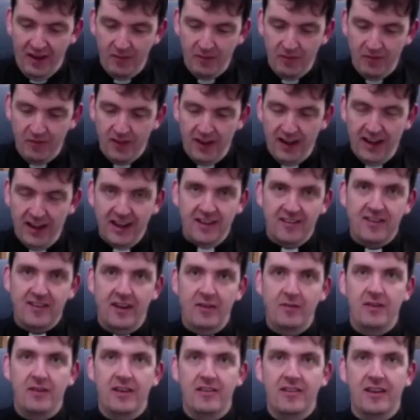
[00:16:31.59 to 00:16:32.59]
filling us in,
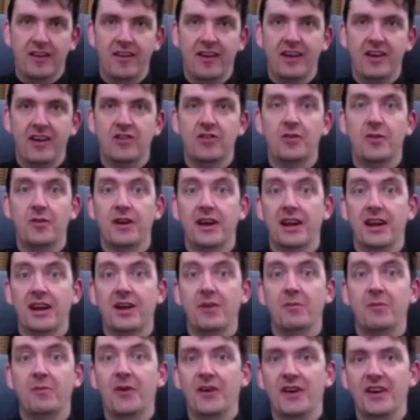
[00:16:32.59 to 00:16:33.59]
because I think it's really
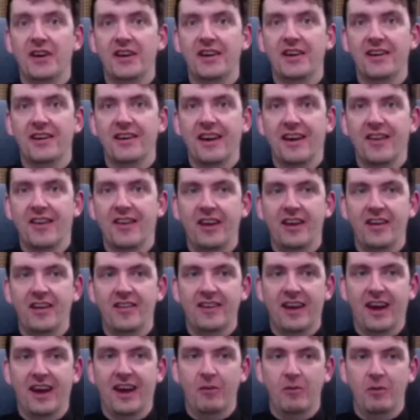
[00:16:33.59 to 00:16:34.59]
important at these
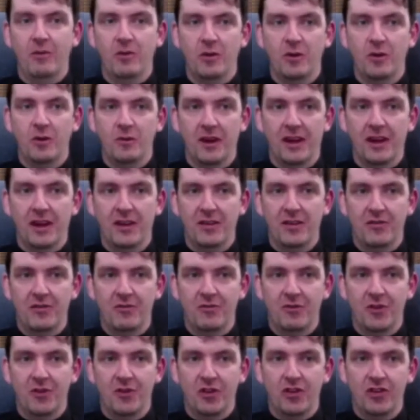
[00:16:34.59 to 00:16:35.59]
times when we can
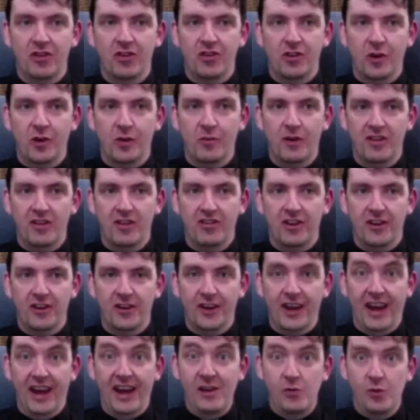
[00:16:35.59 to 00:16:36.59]
so much
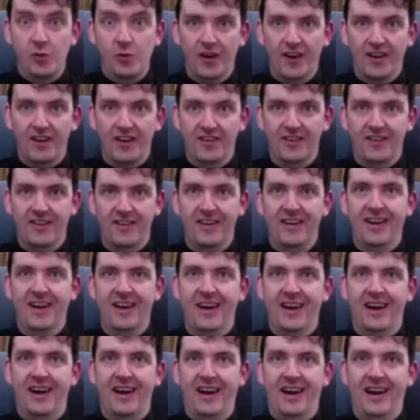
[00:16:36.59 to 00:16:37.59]
look inward
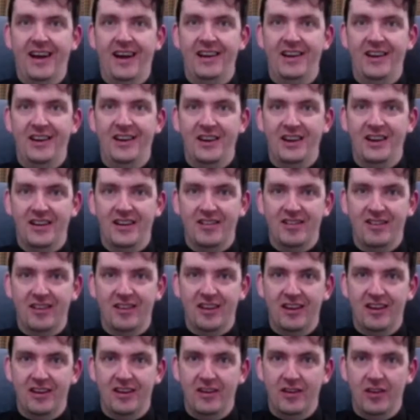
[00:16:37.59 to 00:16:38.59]
and look at
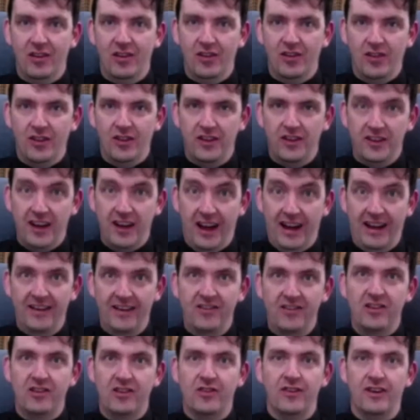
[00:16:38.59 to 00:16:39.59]
the
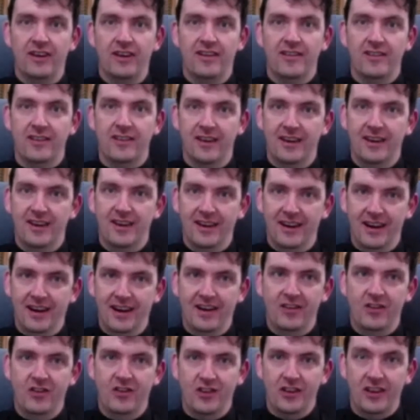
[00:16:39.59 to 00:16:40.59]
challenges facing
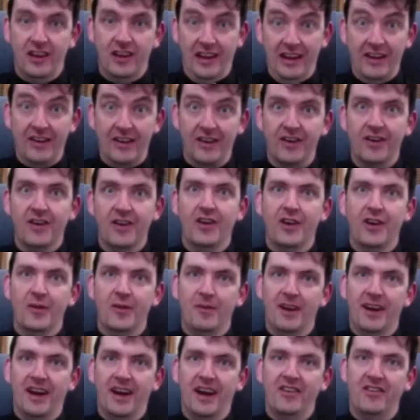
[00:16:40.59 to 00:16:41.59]
us here,
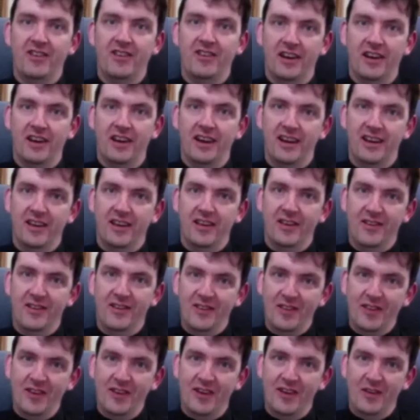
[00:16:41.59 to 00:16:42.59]
but actually
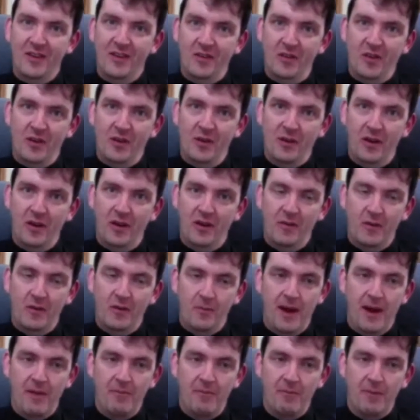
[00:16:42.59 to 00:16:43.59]
the
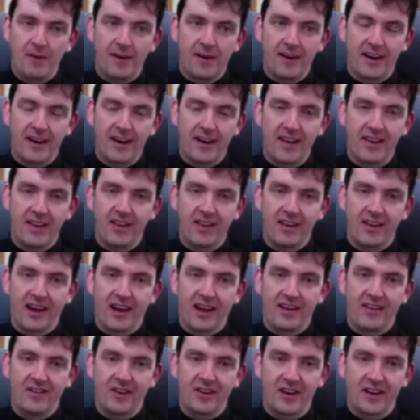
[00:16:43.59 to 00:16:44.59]
remembering,
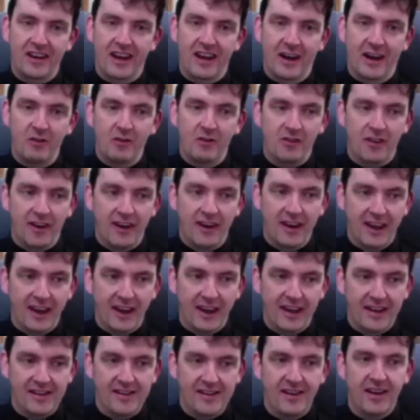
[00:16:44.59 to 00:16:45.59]
and certainly I was very
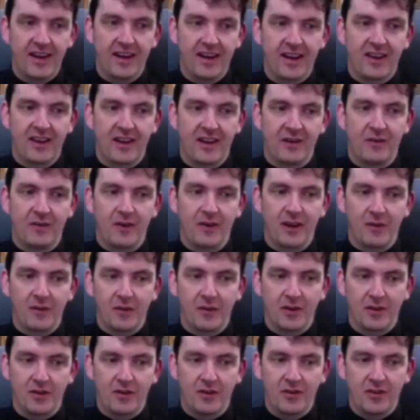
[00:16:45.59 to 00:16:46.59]
keen that we
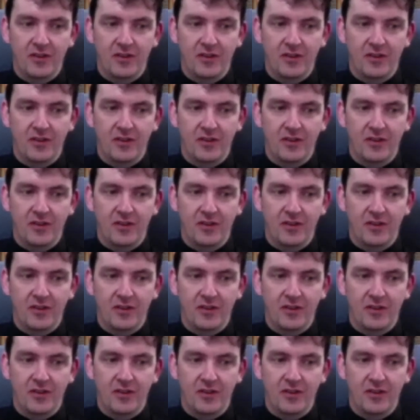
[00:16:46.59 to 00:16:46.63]
would